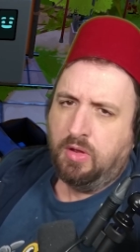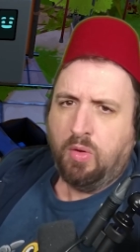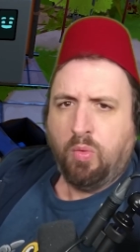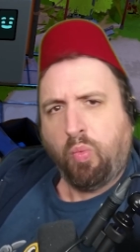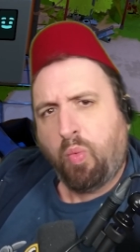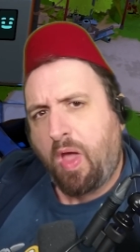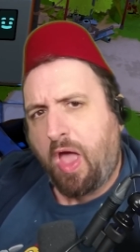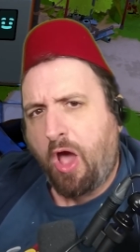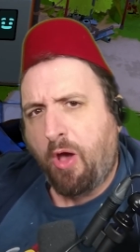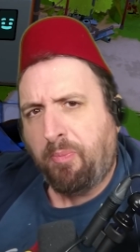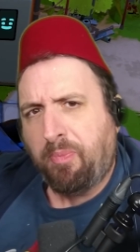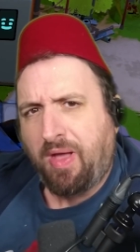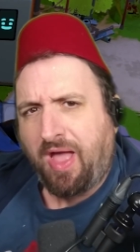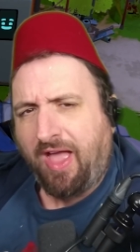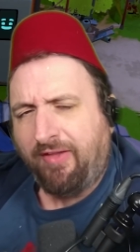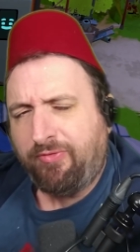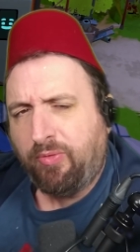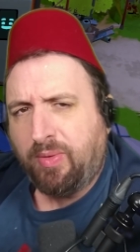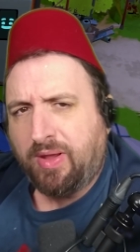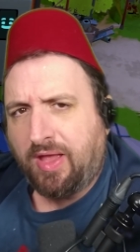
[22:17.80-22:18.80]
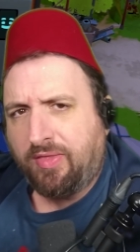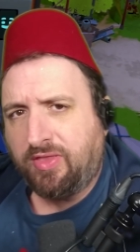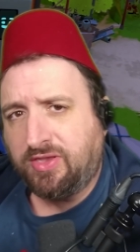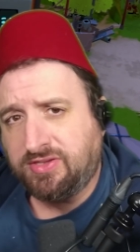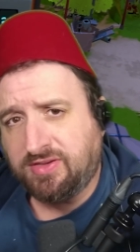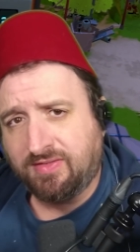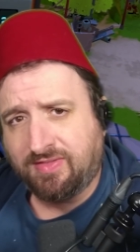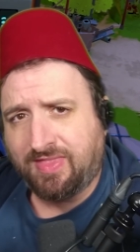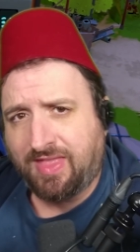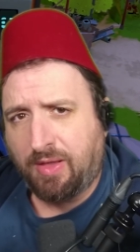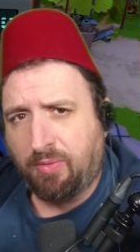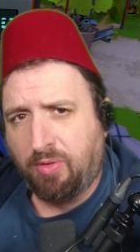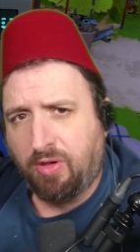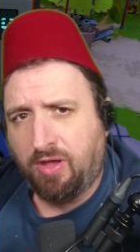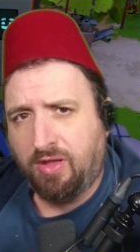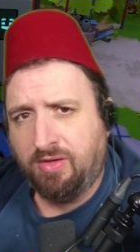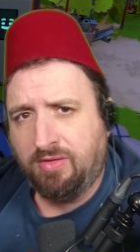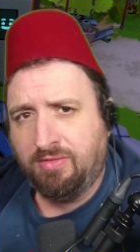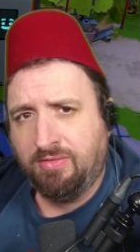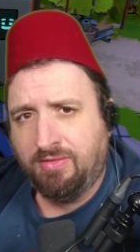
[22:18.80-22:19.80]
Well, I think we got the gist of that
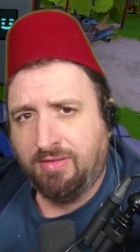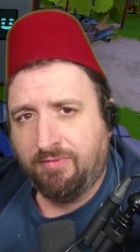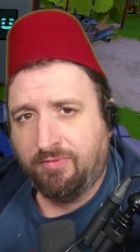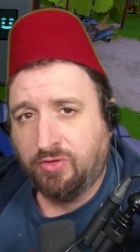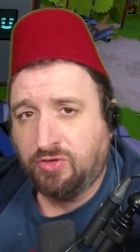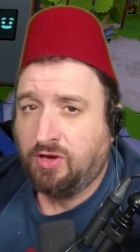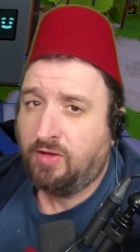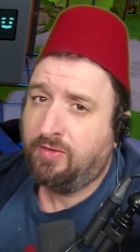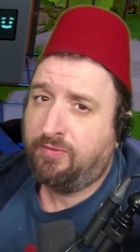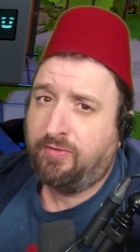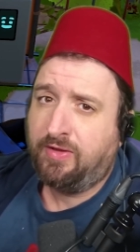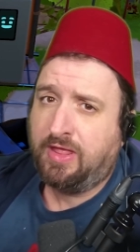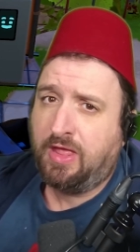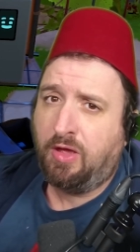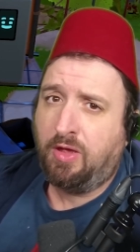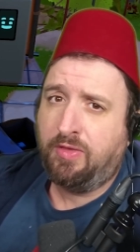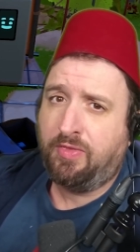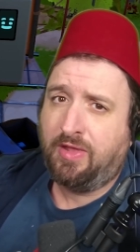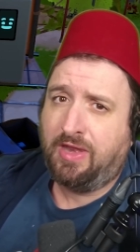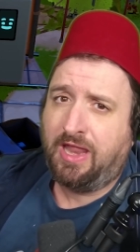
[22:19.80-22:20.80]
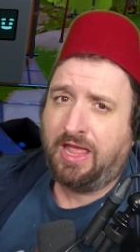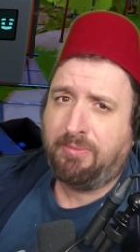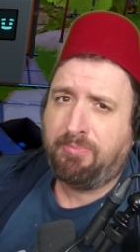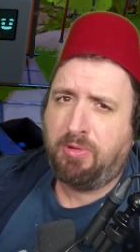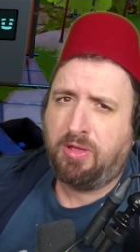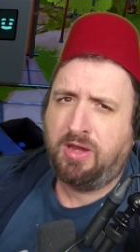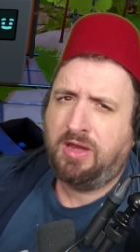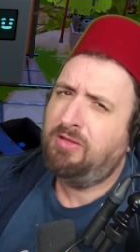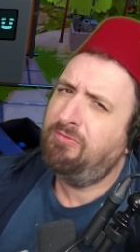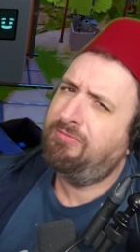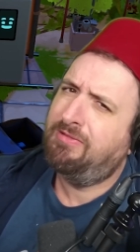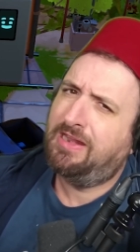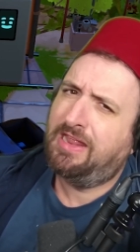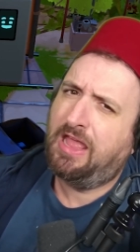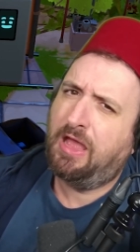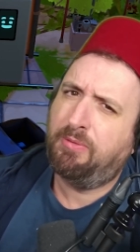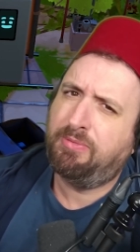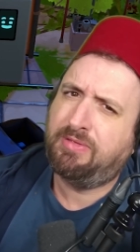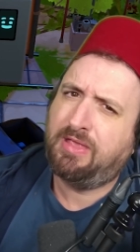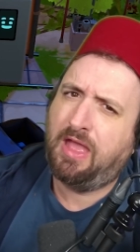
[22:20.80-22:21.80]
one. If you enjoyed this video, hit the like button. It really
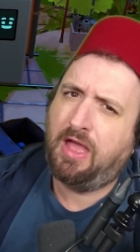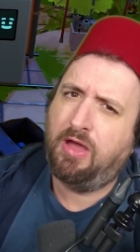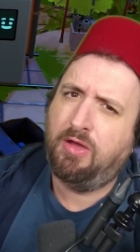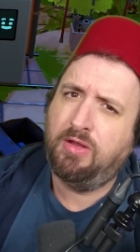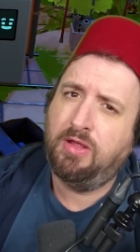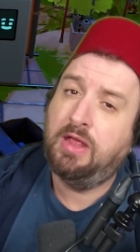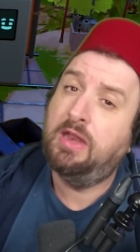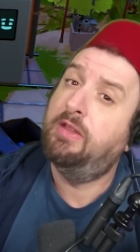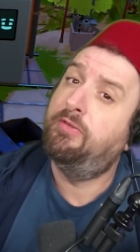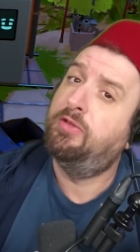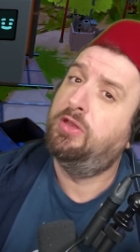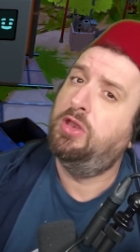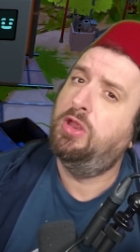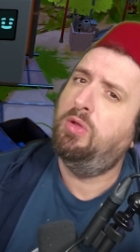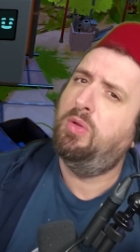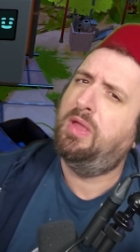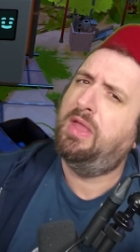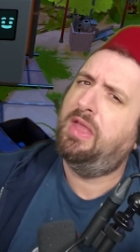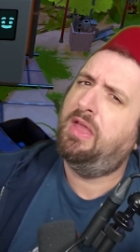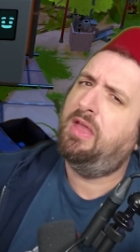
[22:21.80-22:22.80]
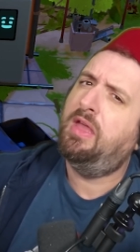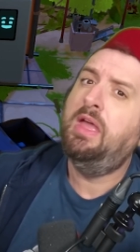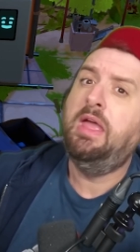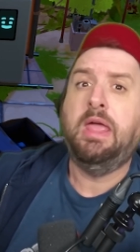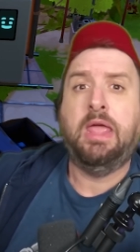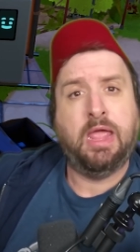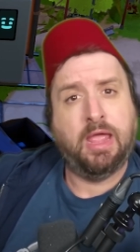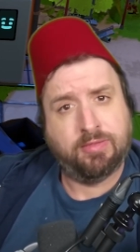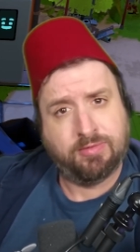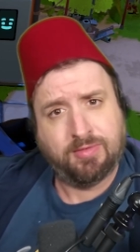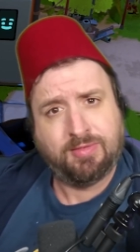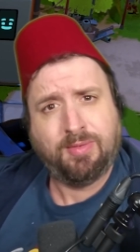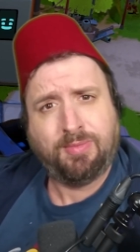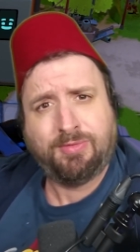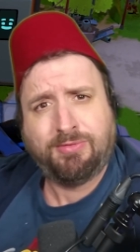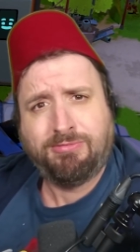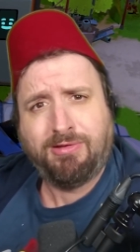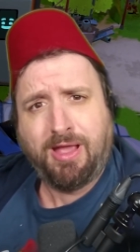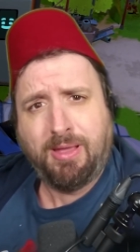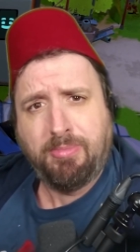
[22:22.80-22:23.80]
helps out. And if you're new here, hit the
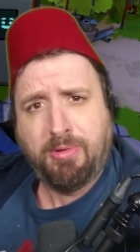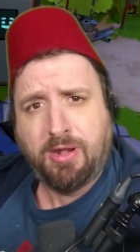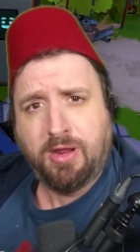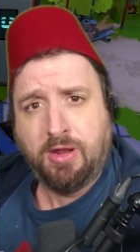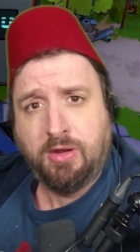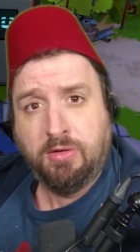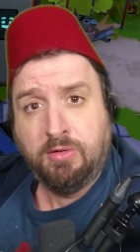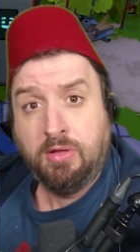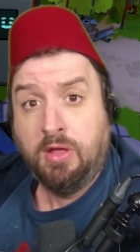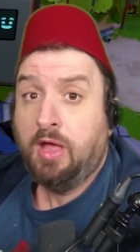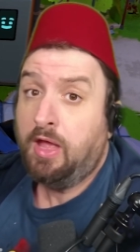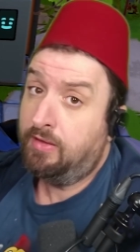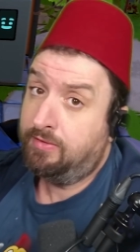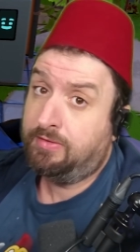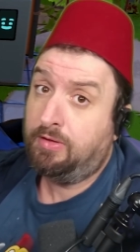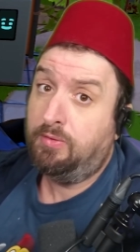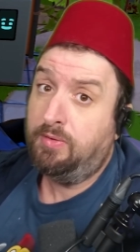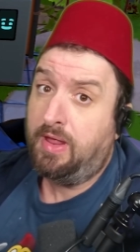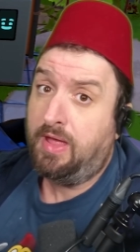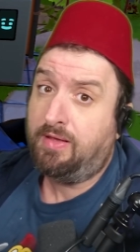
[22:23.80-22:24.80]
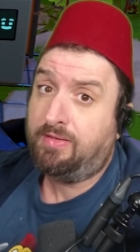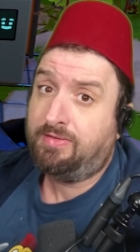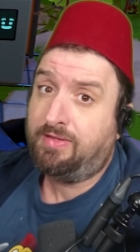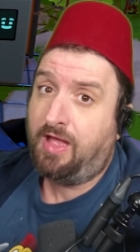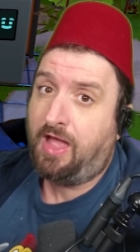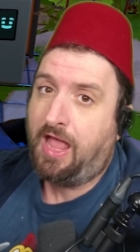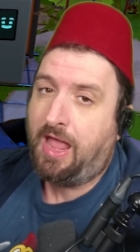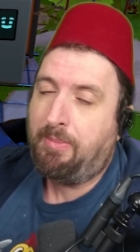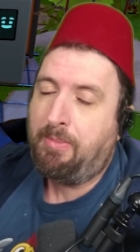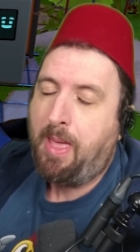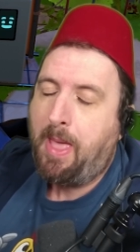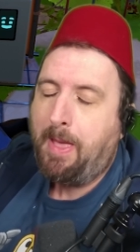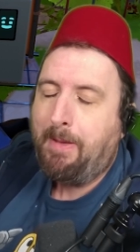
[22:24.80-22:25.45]
subscribe button. Until next time,